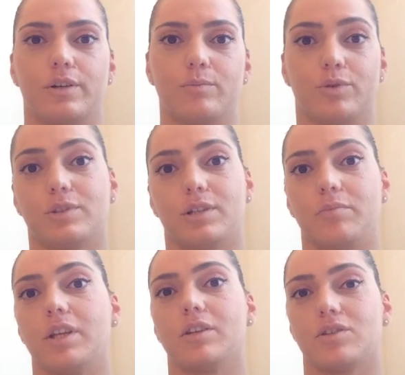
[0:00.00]
are mostly
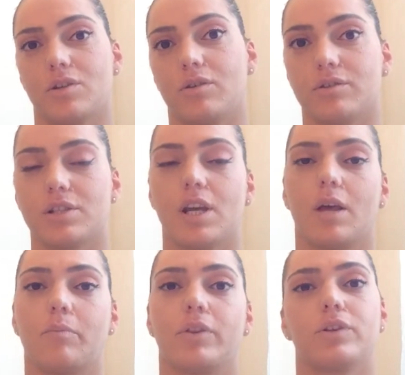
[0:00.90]
being taught.
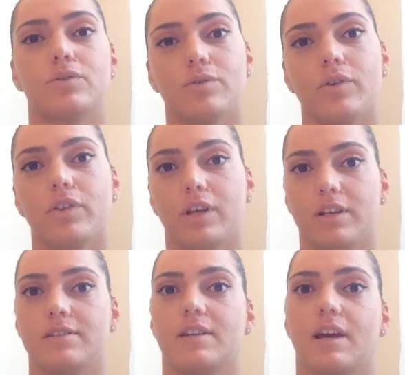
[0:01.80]
But the truth
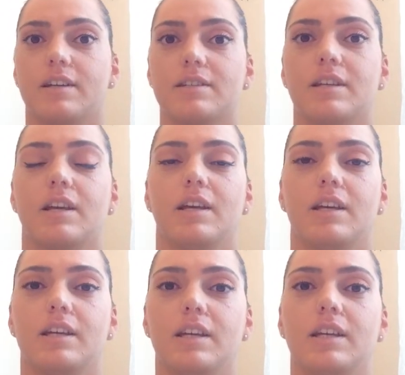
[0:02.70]
is that
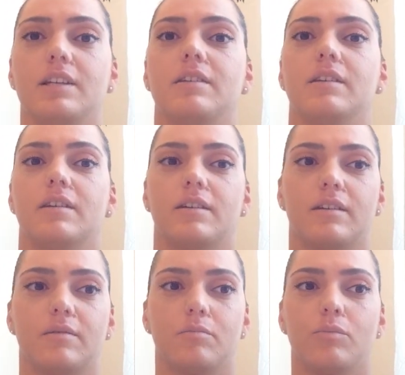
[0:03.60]
in
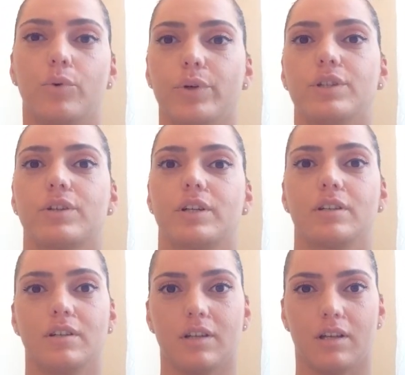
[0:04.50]
modern